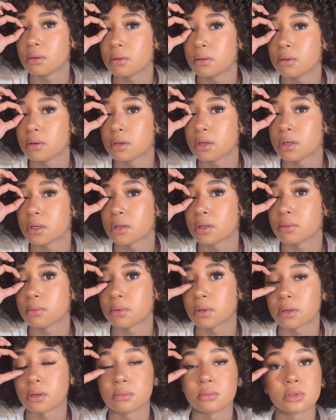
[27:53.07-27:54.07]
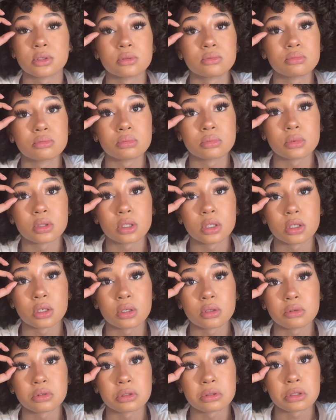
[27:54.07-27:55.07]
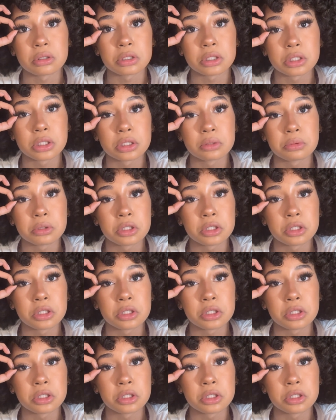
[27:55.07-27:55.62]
because sometimes I don't know, sometimes